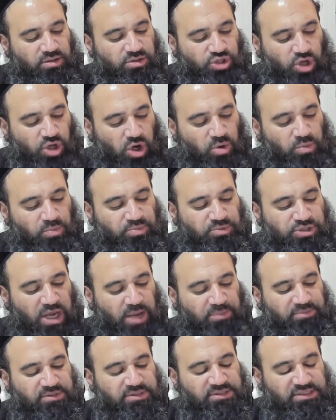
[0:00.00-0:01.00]
Job
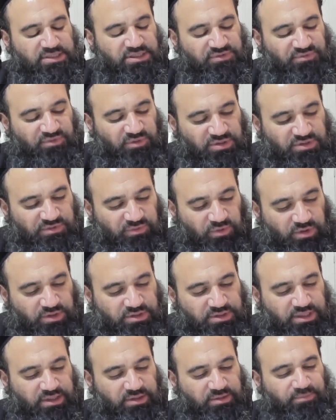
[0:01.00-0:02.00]
chapter 6 verse
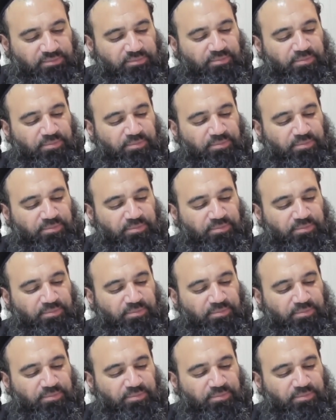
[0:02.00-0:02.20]
14.